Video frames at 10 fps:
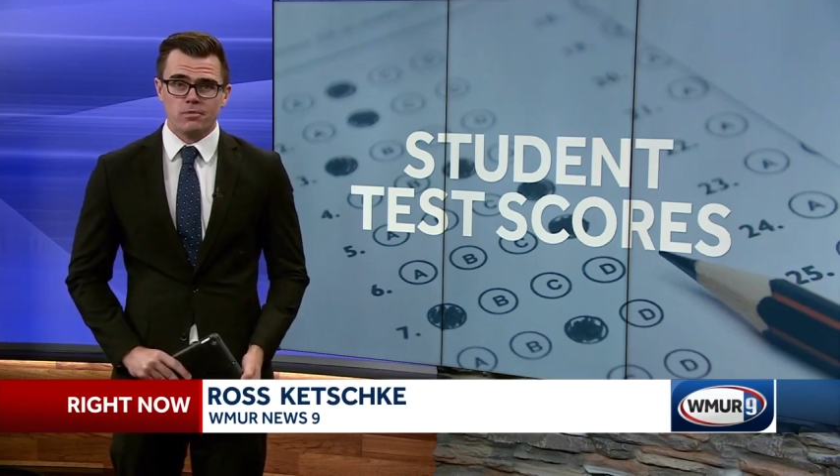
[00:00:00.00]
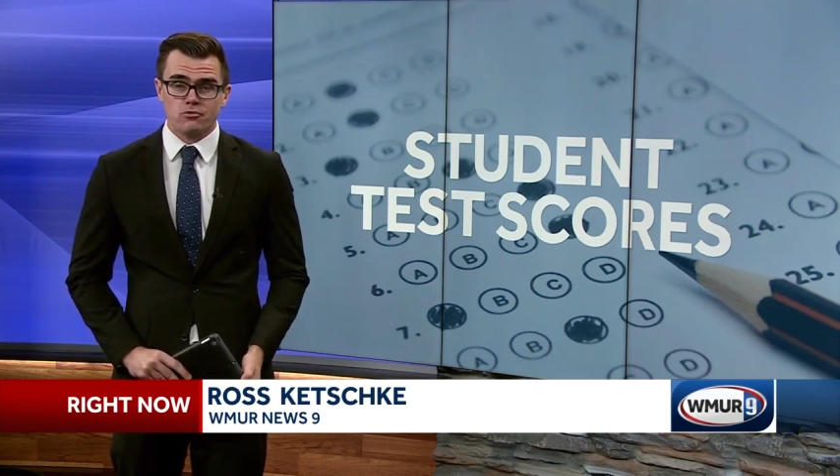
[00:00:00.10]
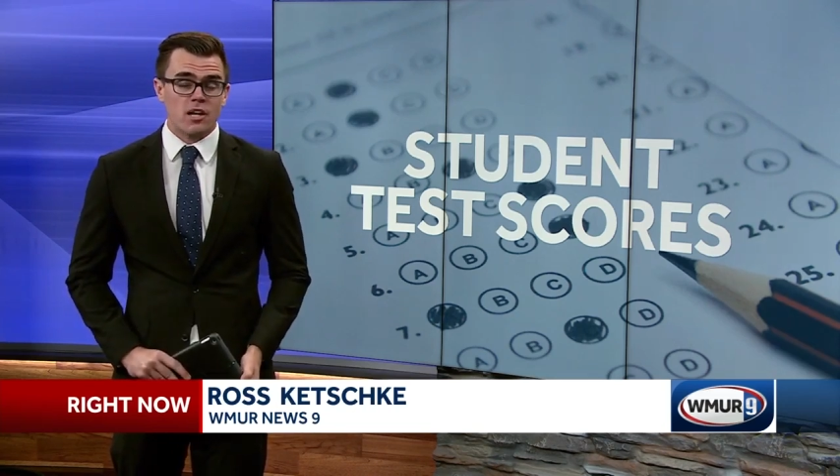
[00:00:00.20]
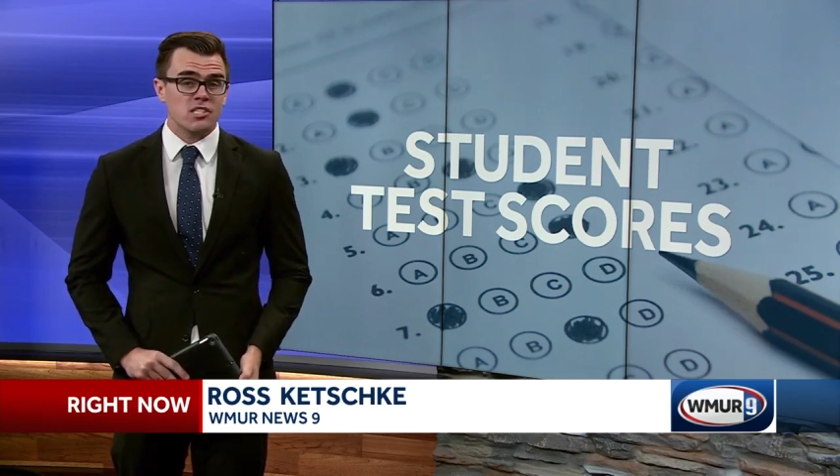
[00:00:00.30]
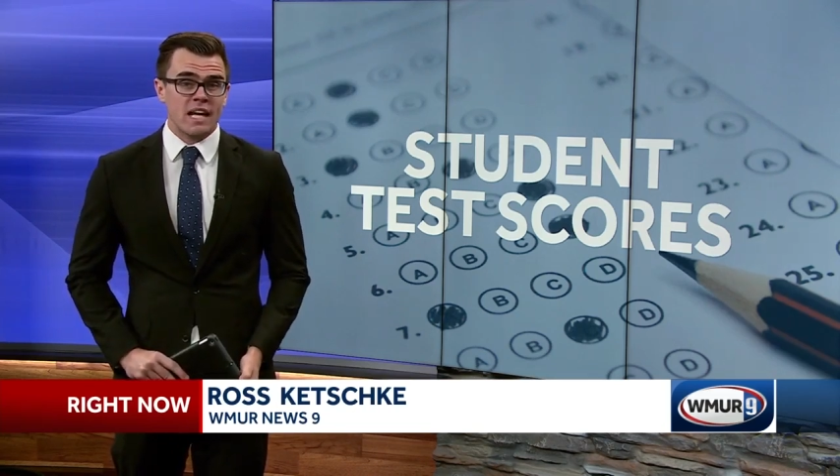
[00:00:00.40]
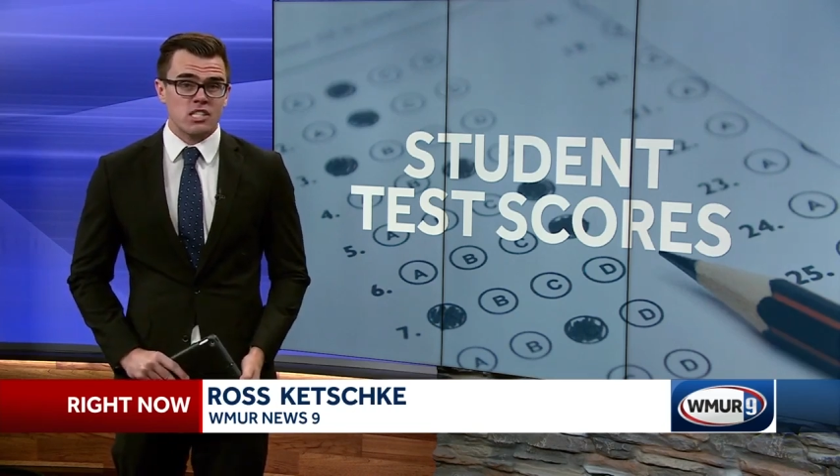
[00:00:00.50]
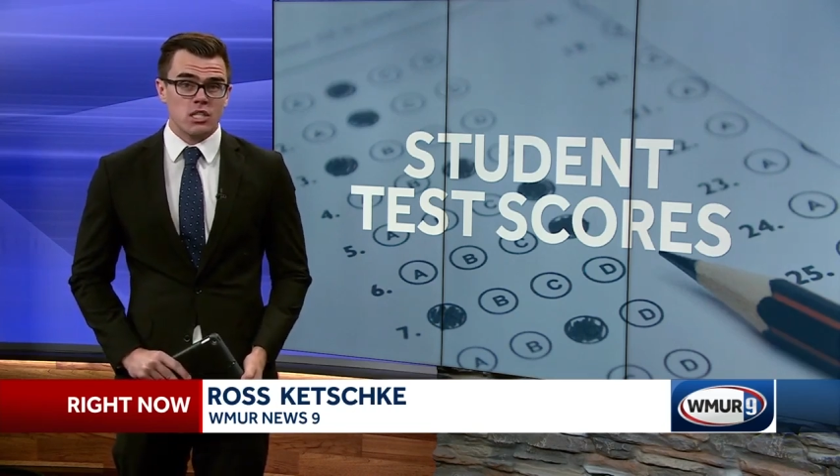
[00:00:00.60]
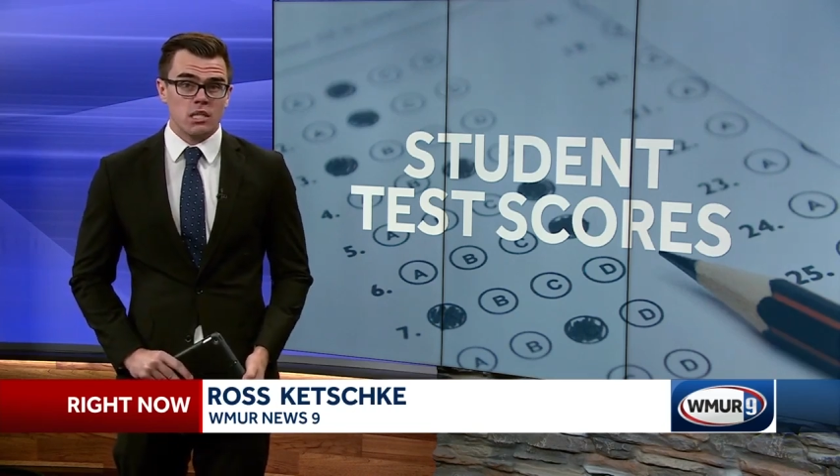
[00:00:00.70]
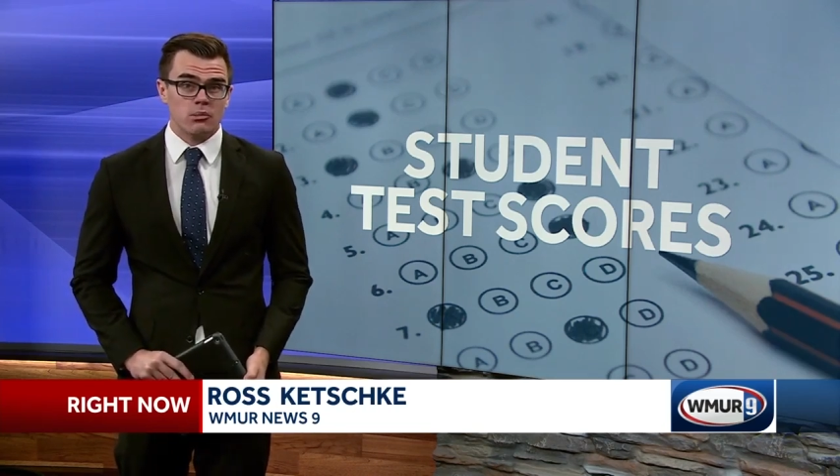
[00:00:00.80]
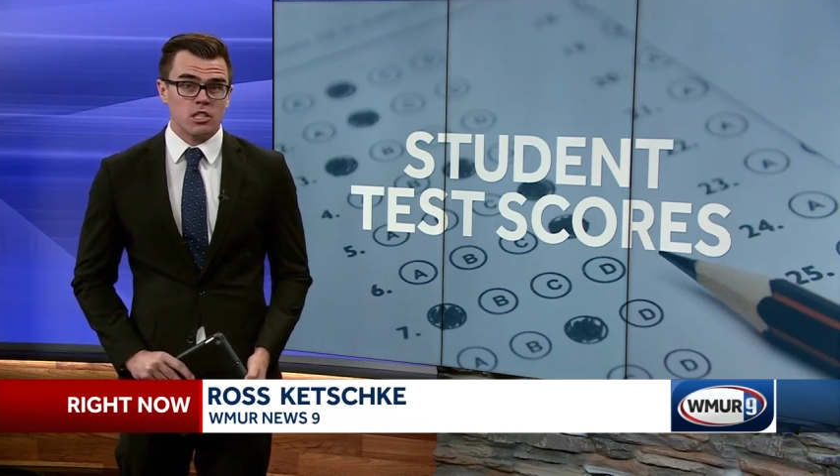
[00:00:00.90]
Ross
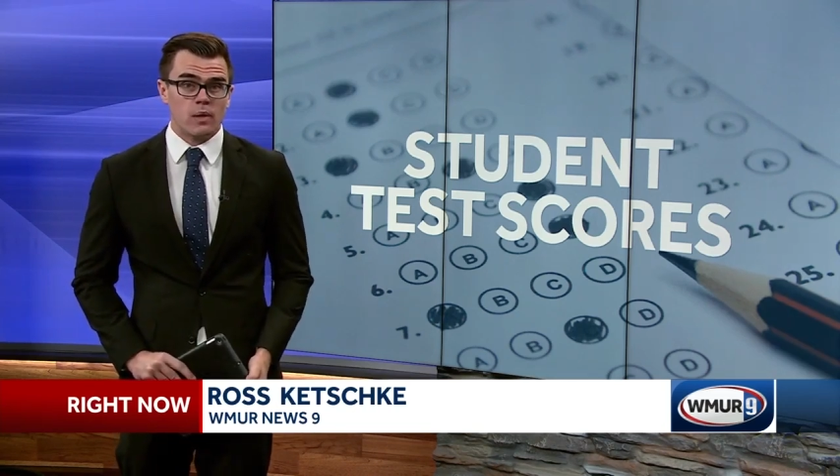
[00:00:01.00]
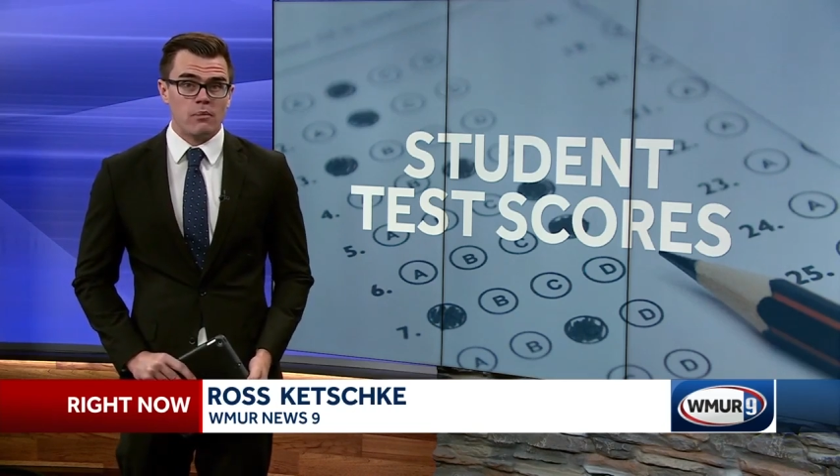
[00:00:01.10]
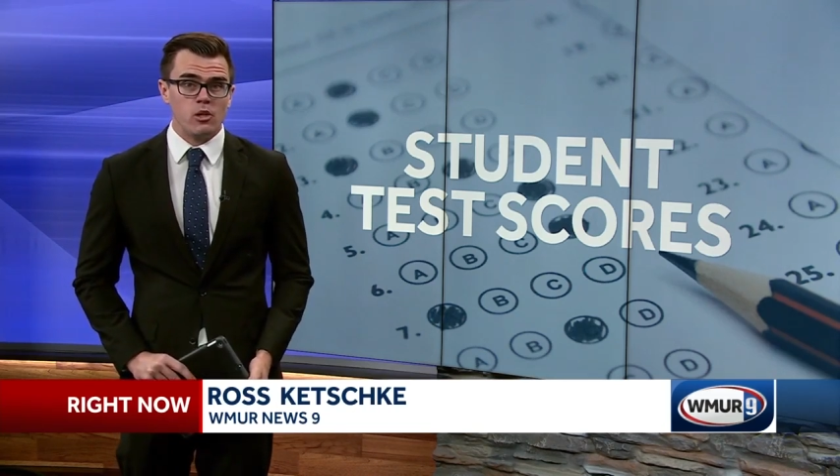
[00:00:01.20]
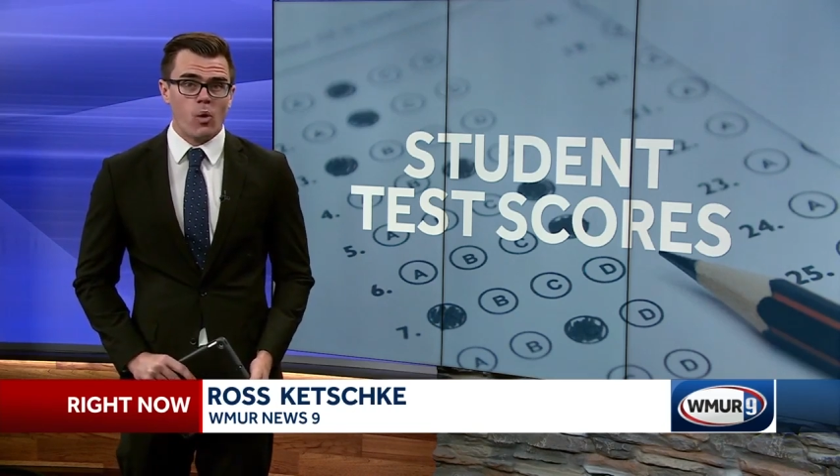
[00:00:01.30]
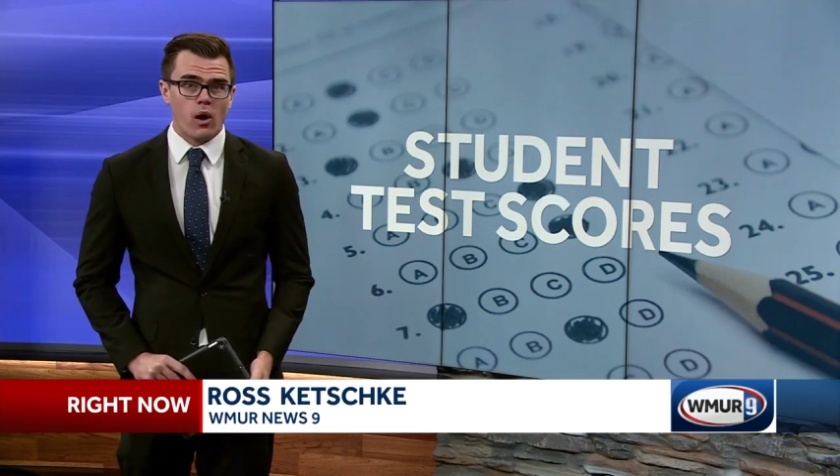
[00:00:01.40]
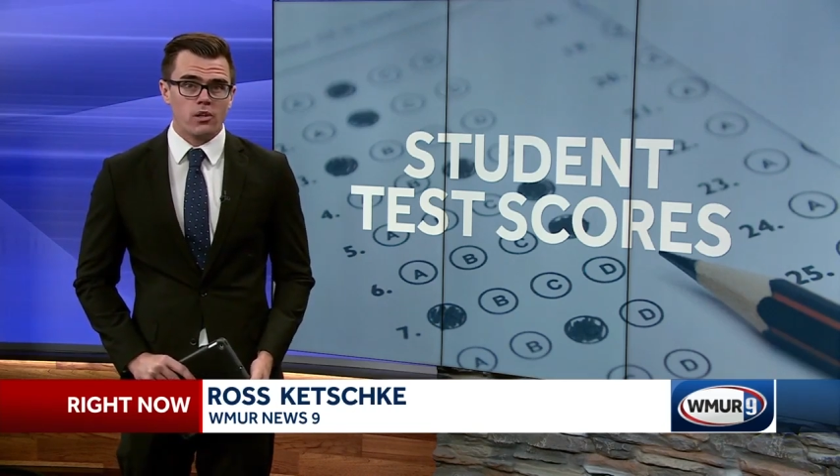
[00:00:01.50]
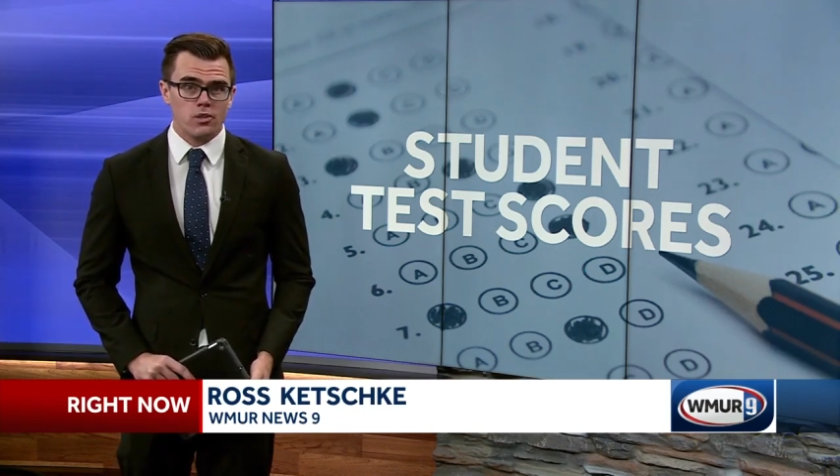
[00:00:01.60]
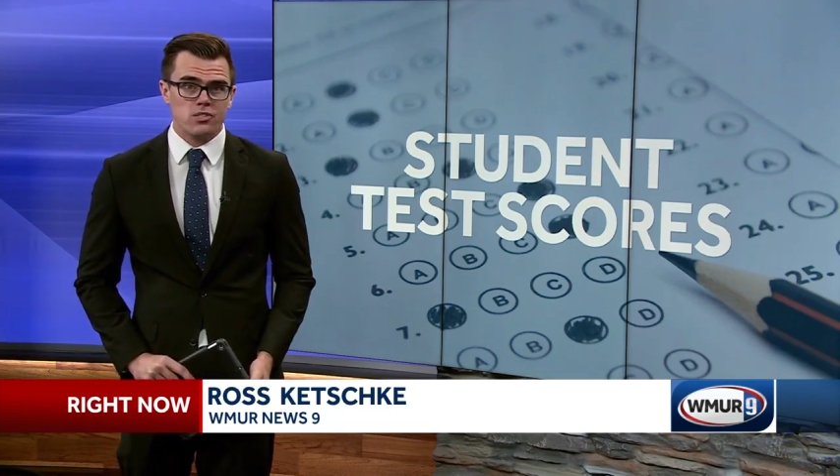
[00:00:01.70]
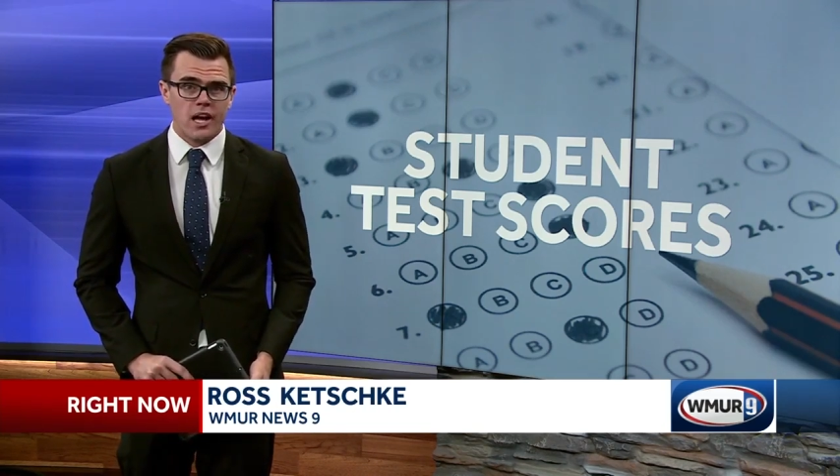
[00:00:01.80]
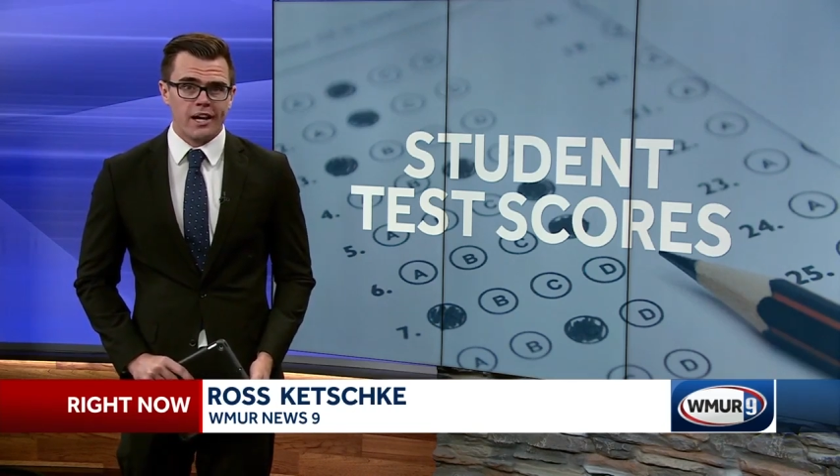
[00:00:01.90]
Ketschke, WMUR
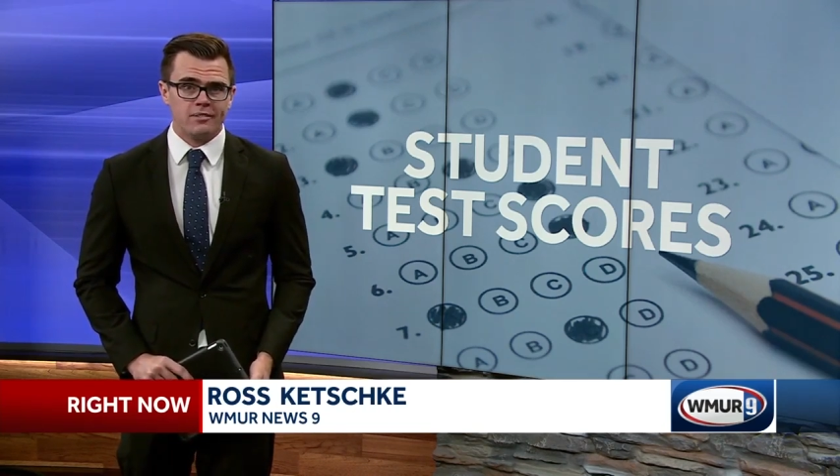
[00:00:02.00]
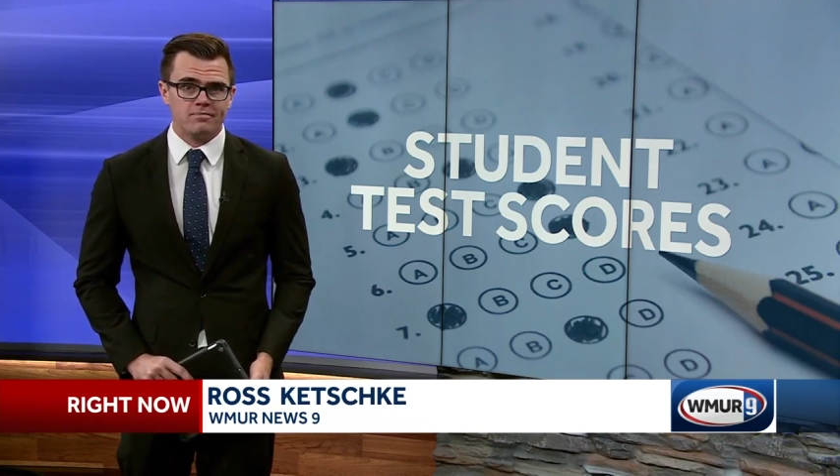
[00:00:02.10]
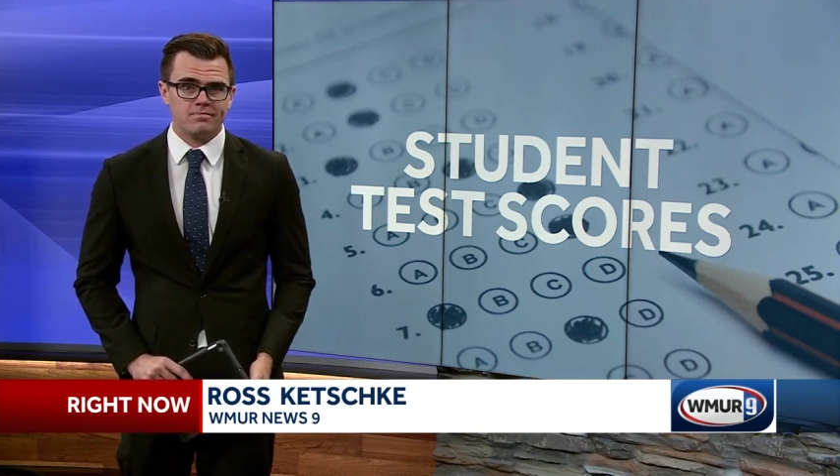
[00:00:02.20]
News 9.